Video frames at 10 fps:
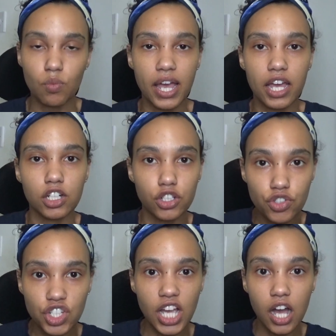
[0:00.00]
where
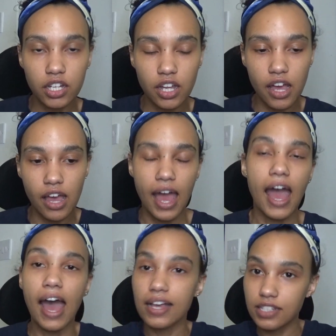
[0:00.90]
Luciana
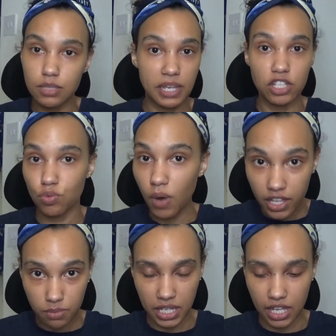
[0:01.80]
has a speech right
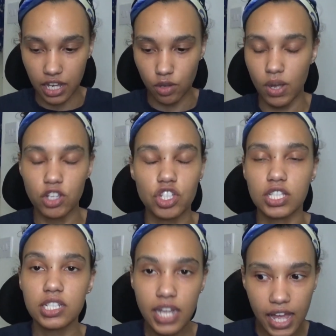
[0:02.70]
at the beginning where
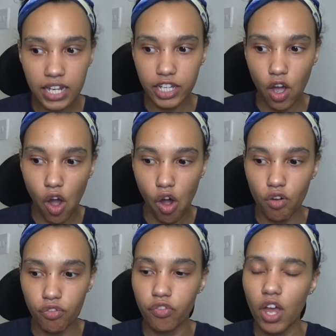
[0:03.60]
she's telling
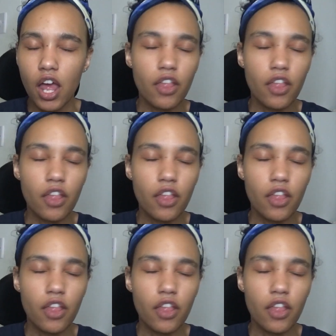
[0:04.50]
off